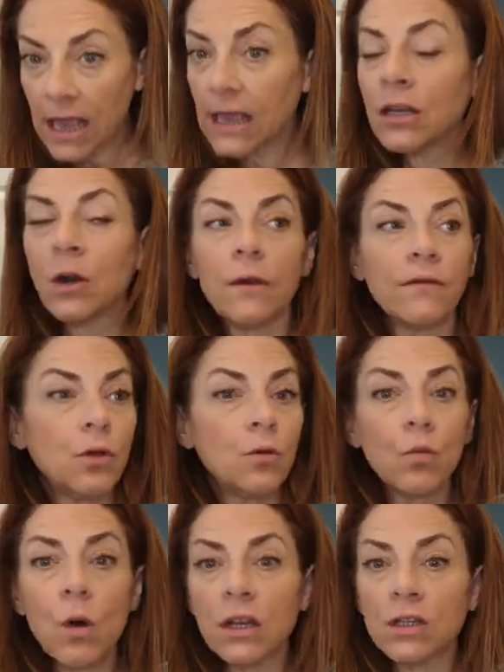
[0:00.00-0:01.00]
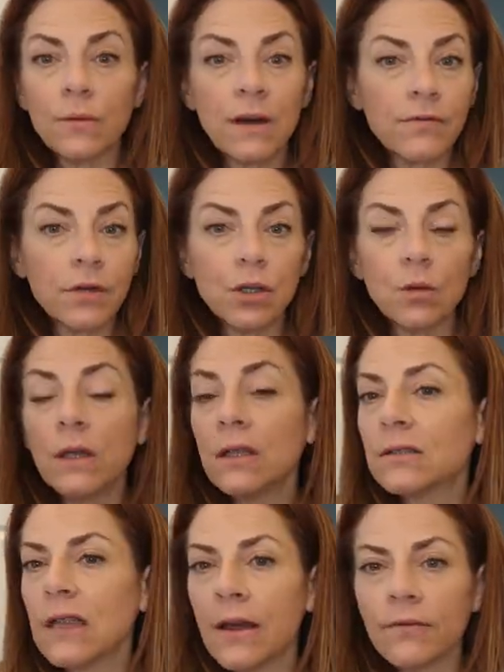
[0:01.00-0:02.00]
You know, if you want to do it every two
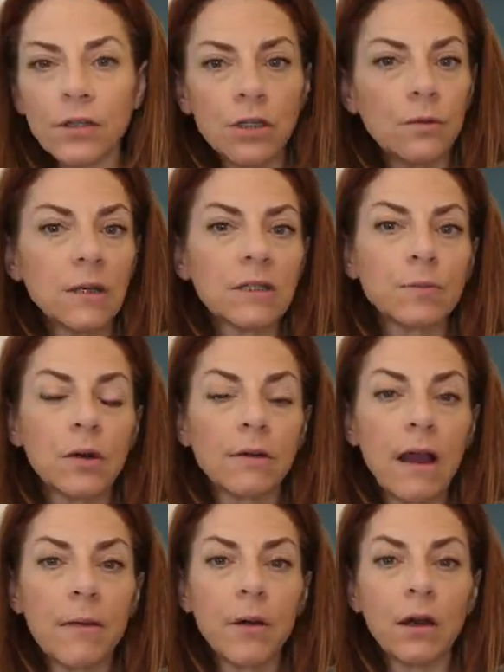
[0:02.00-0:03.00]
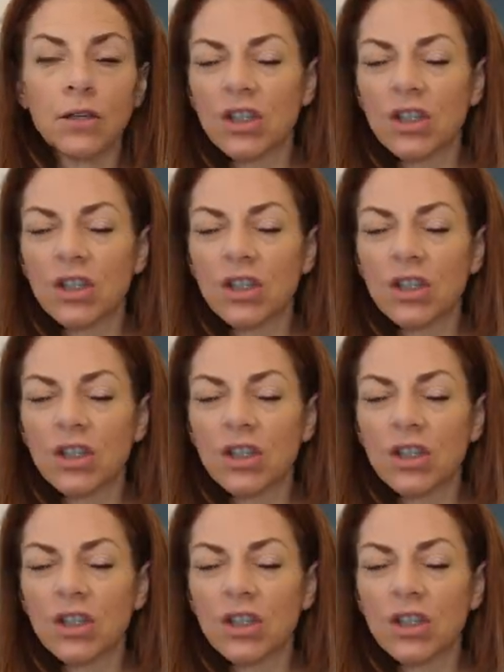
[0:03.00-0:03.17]
weeks, every two weeks, put a wrap on.